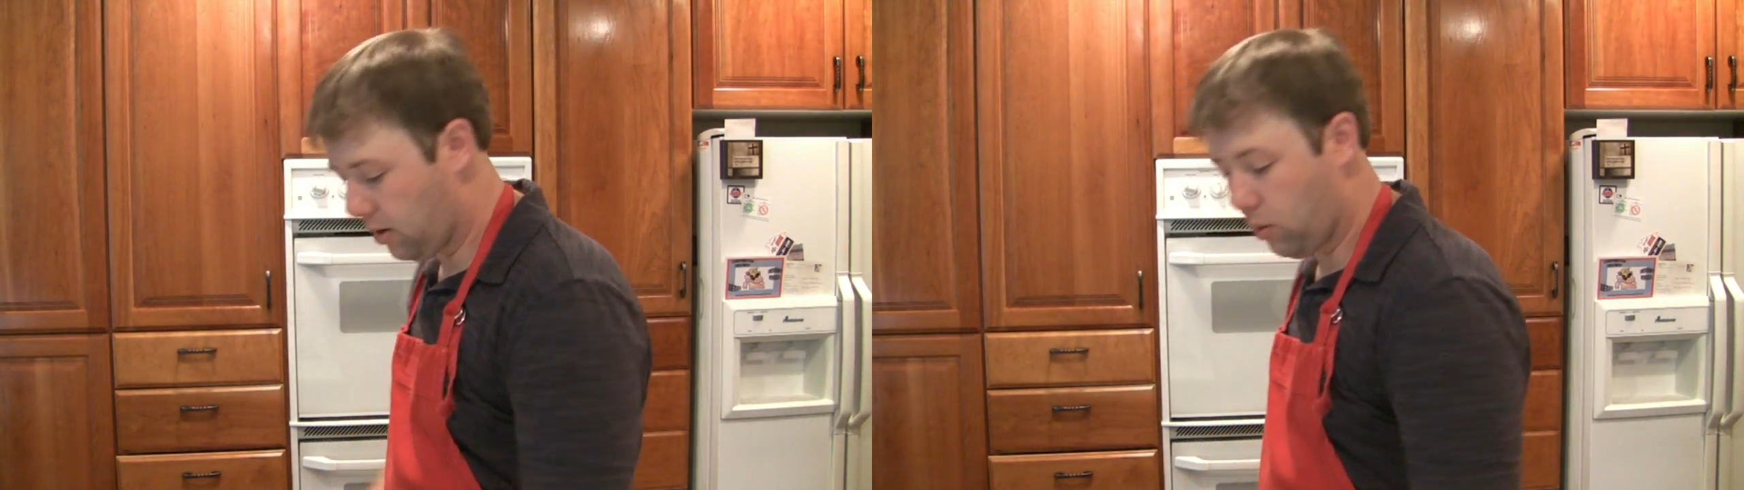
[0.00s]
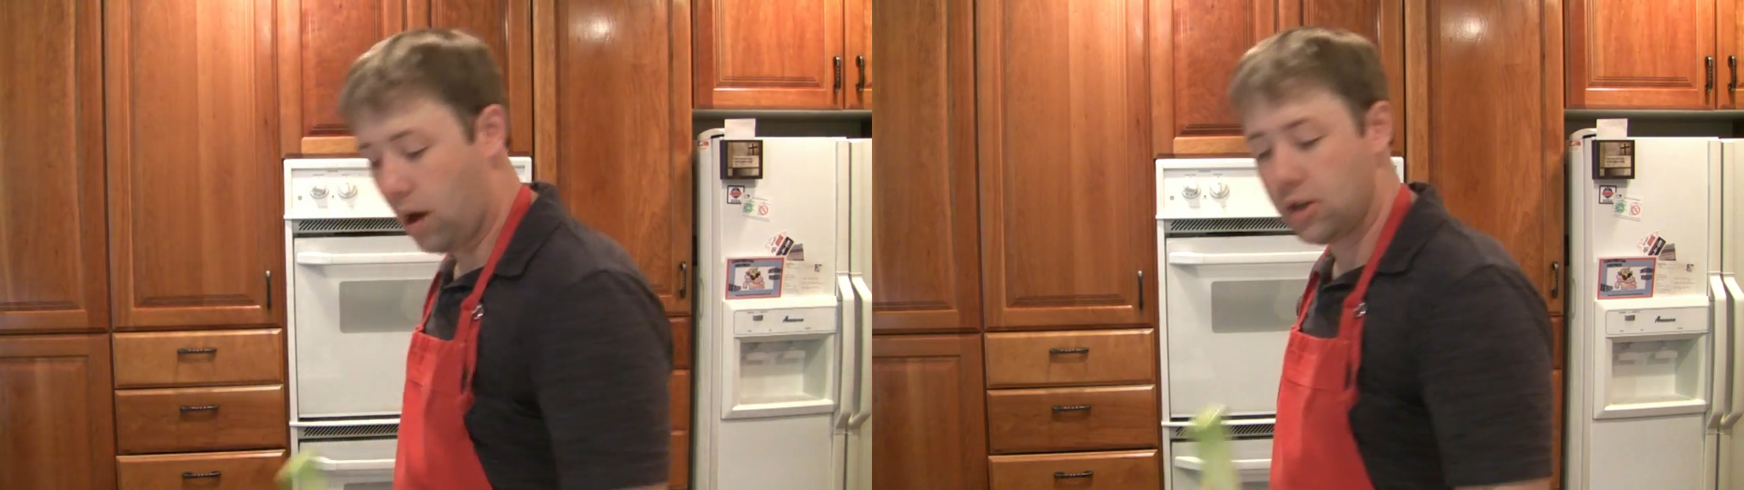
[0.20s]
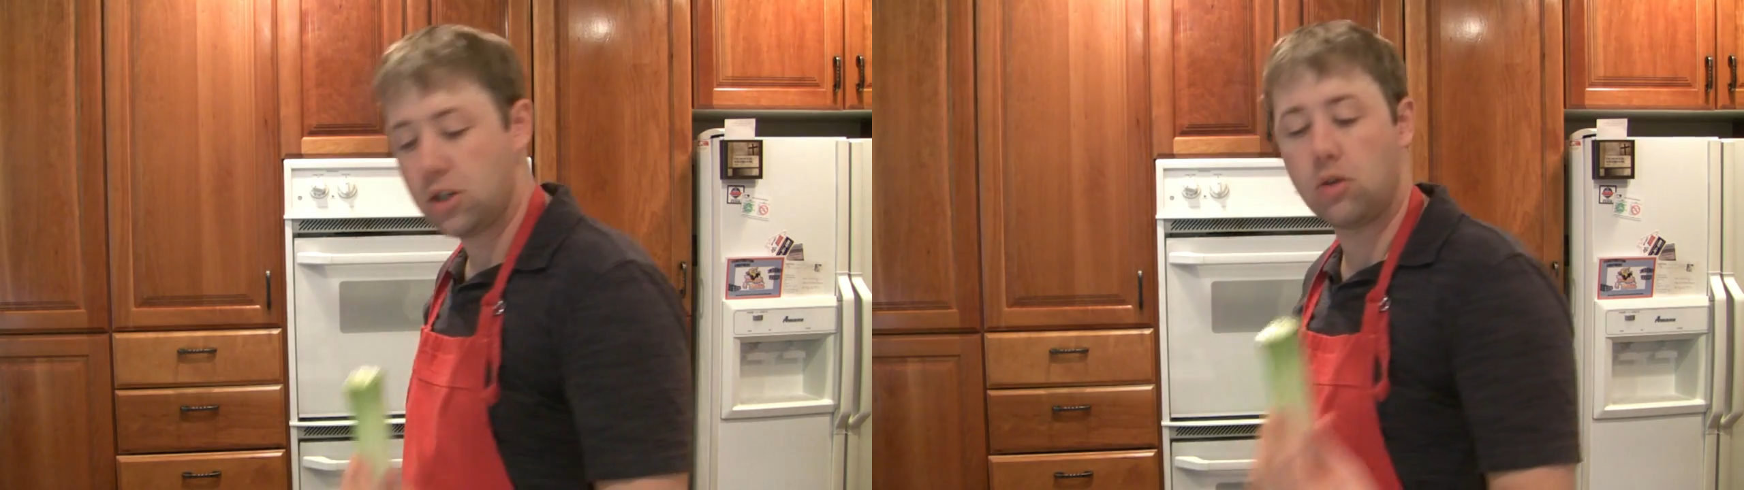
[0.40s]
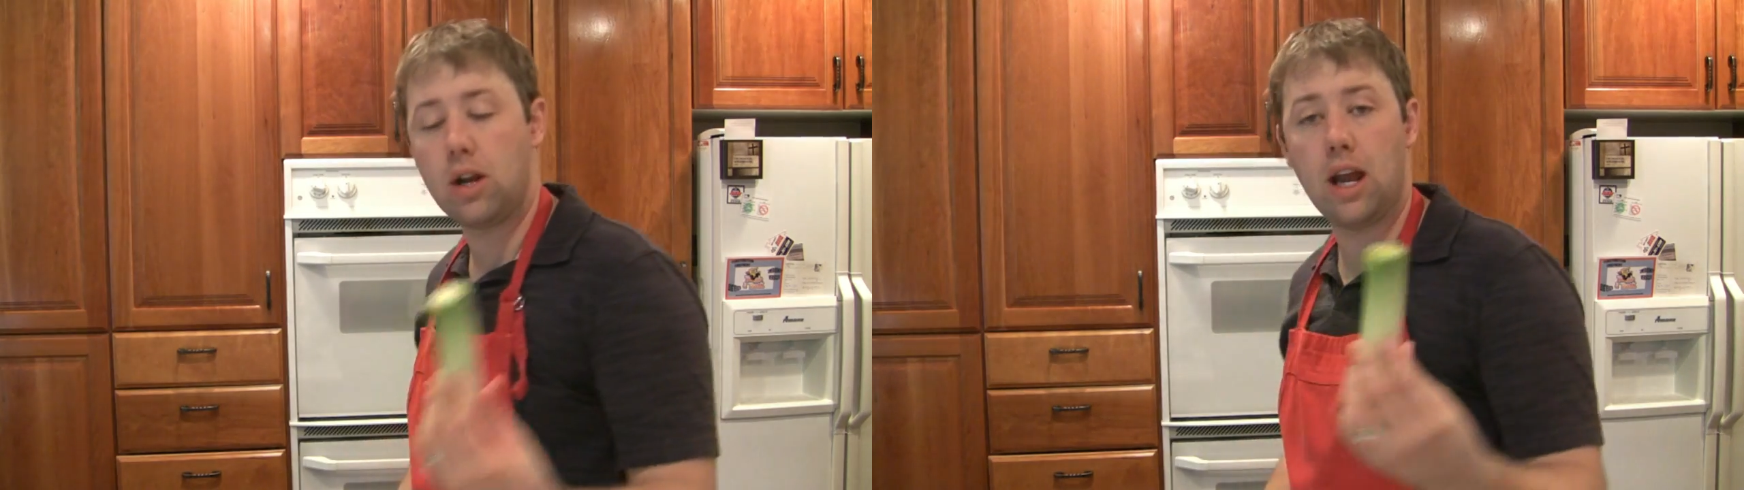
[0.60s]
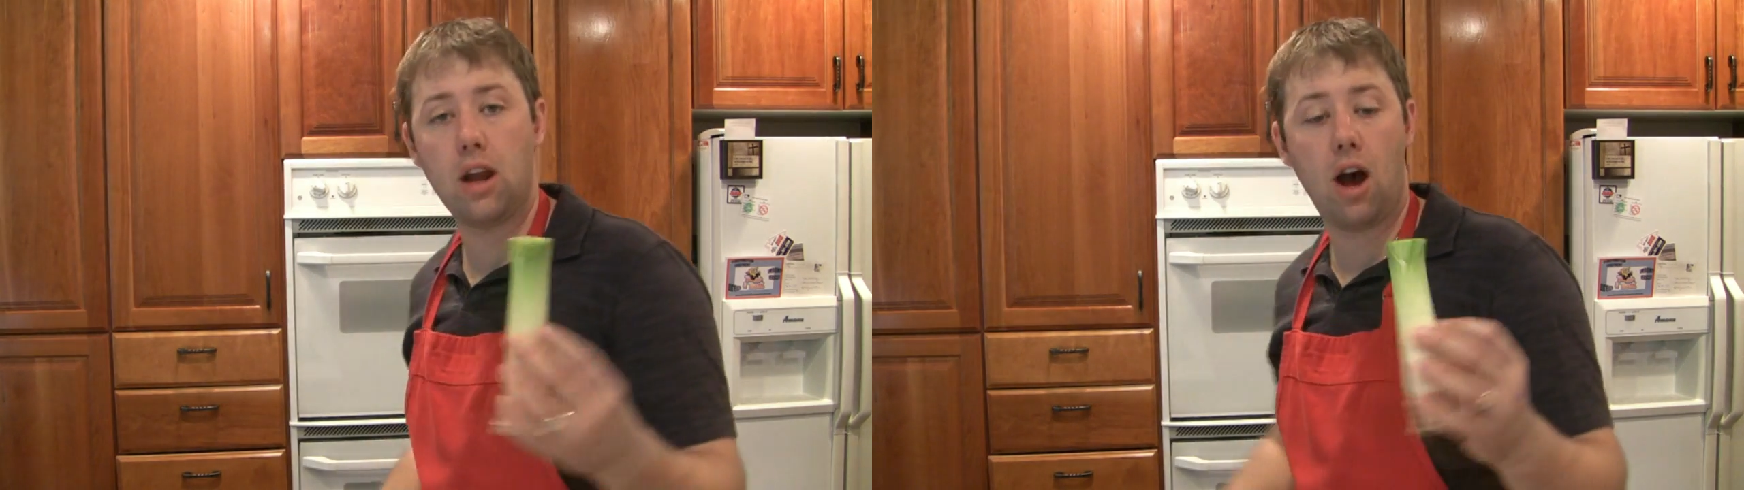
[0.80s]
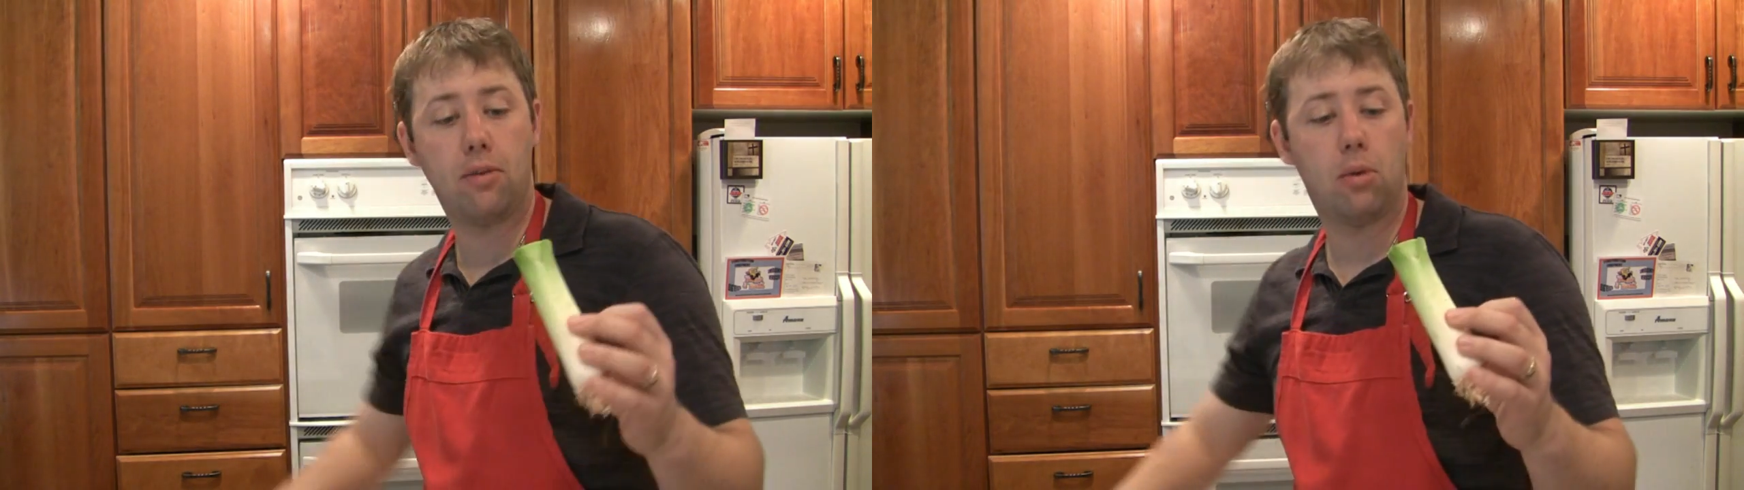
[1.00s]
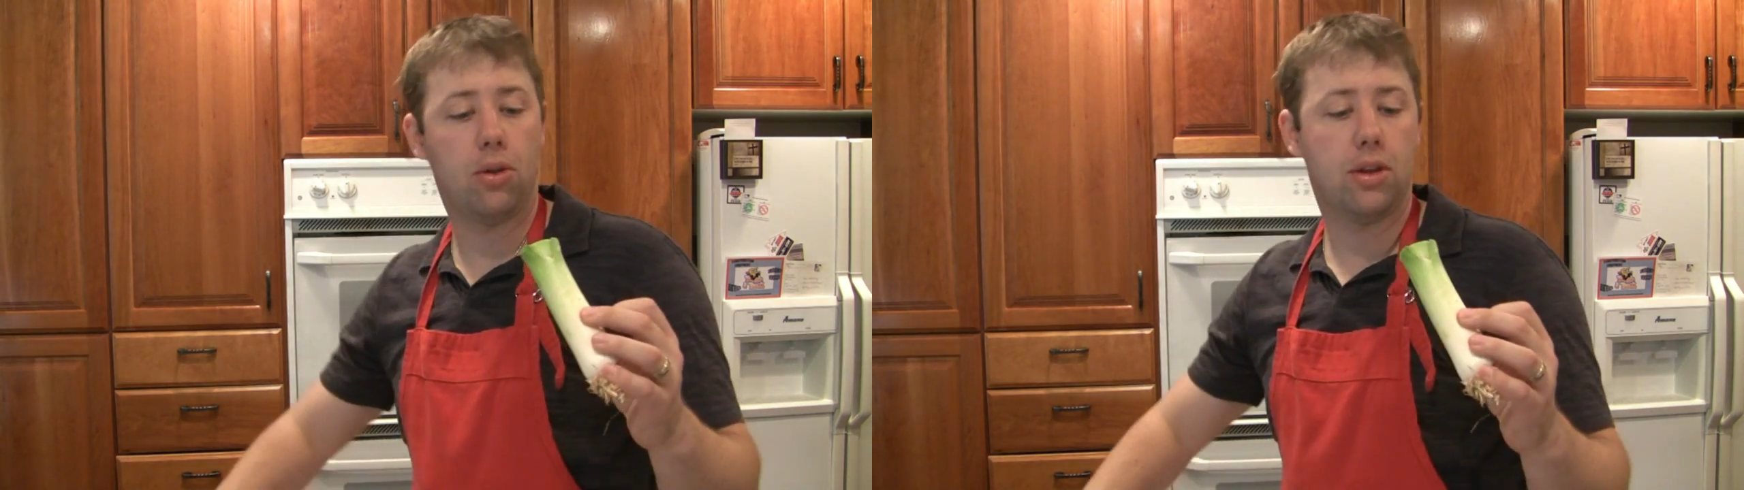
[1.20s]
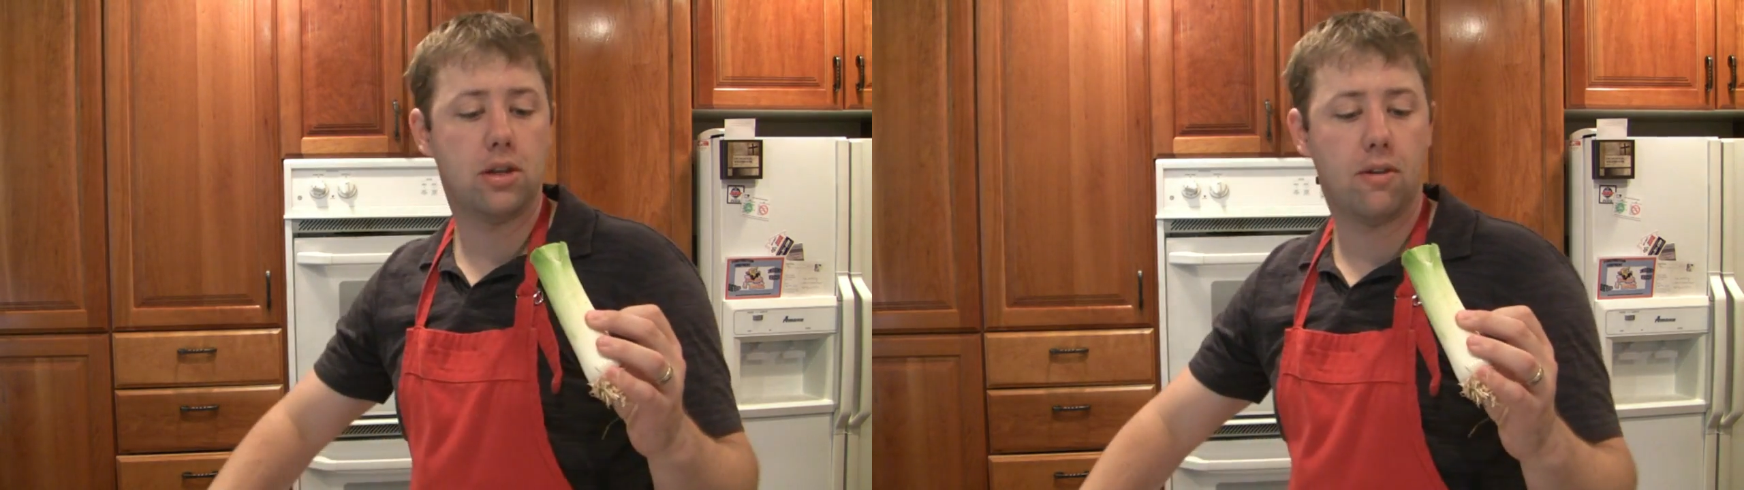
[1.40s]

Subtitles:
Wash the green end off of both of these.